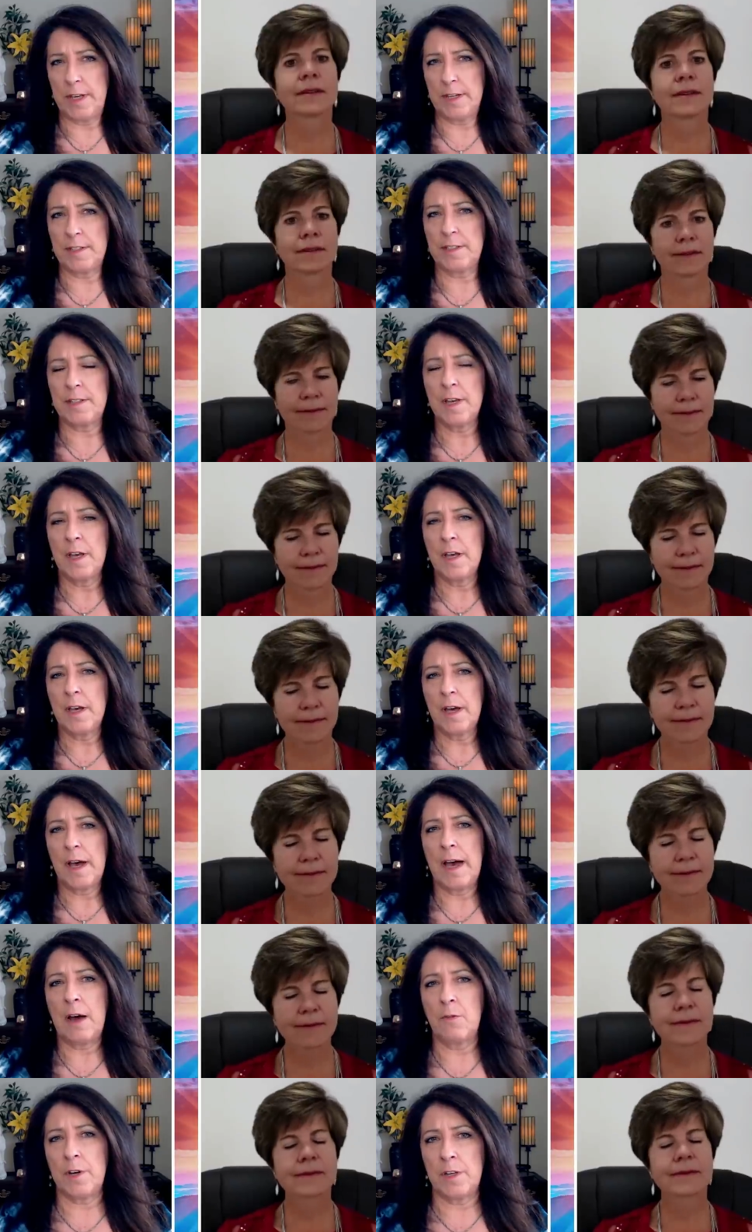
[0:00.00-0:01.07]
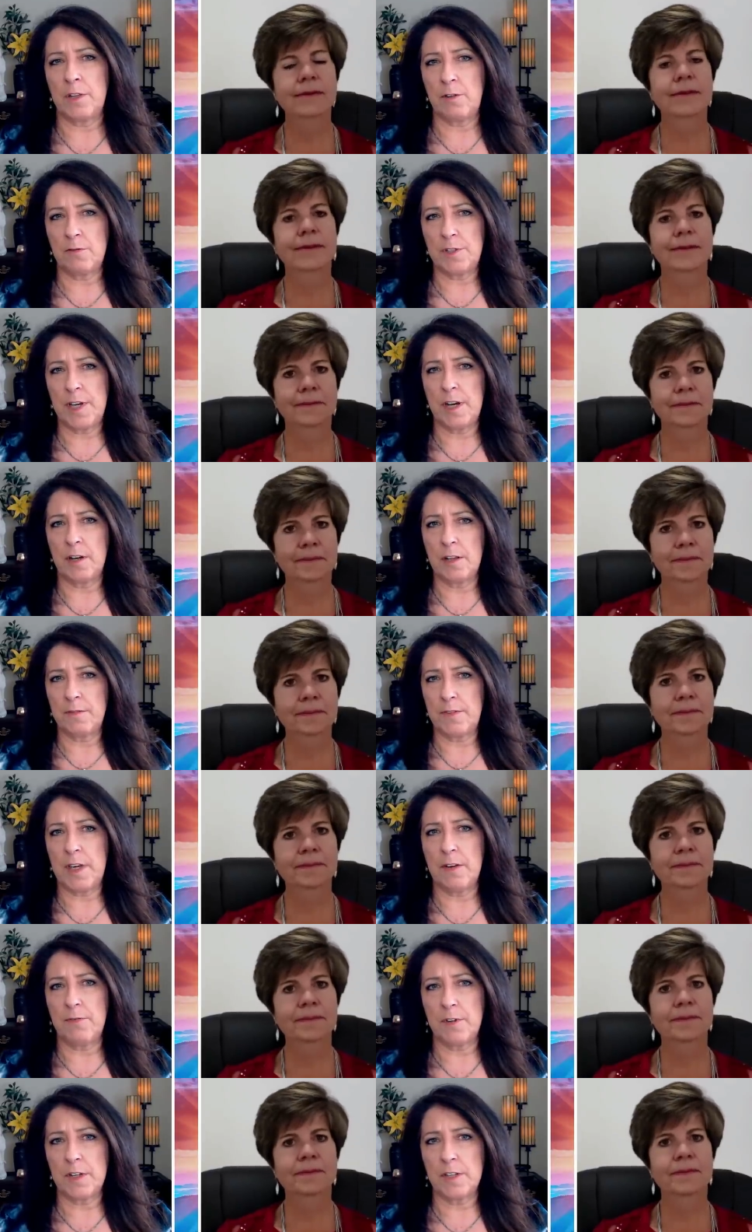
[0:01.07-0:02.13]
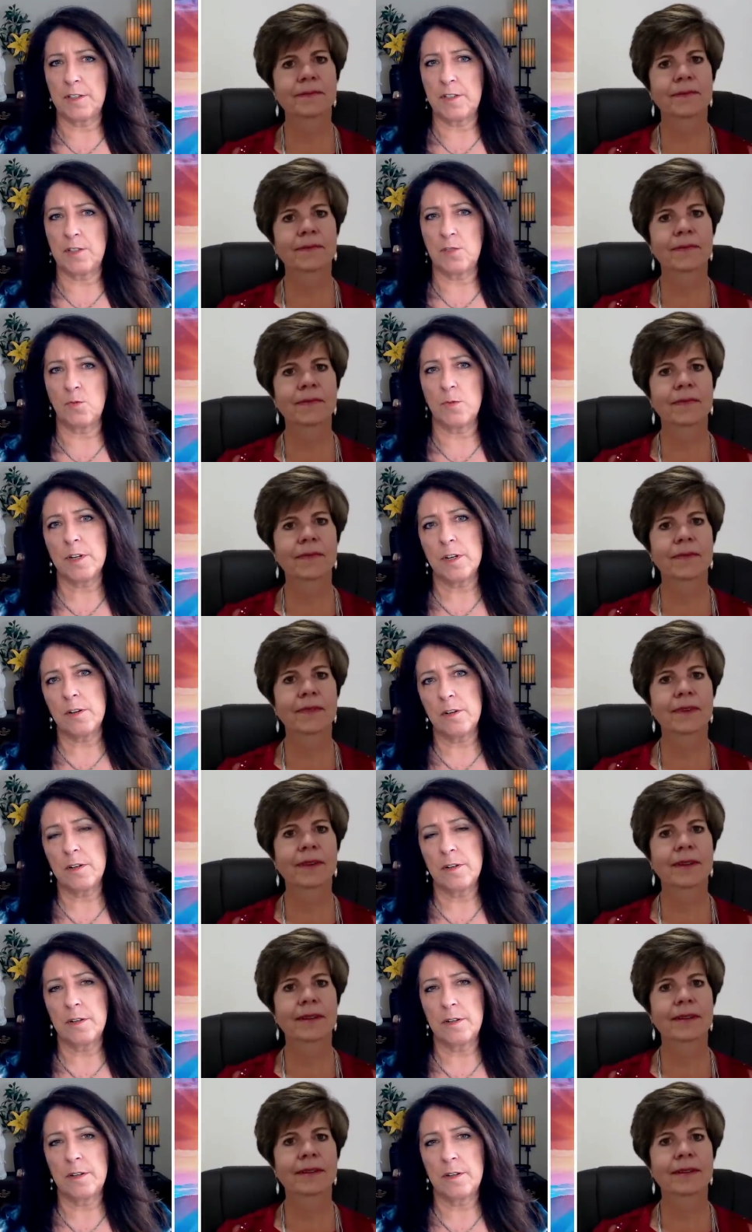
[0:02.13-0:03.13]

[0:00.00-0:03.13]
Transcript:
Speaker 1: this how can you tell if the evidence is real